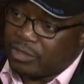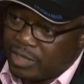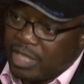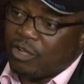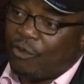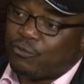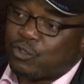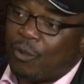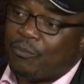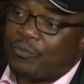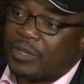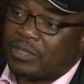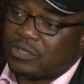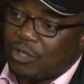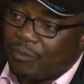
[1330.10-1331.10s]
Think of
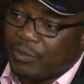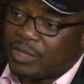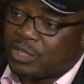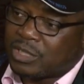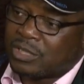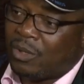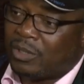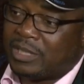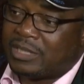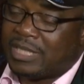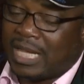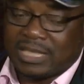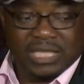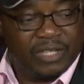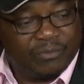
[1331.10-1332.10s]
something solid
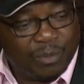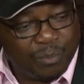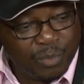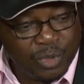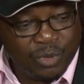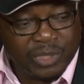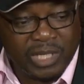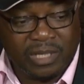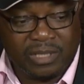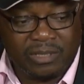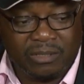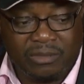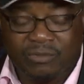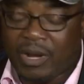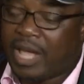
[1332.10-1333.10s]
that if the music is
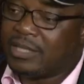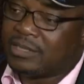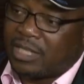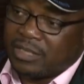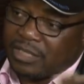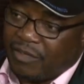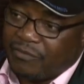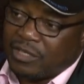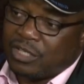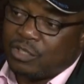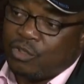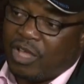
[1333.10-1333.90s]
not right, then definitely you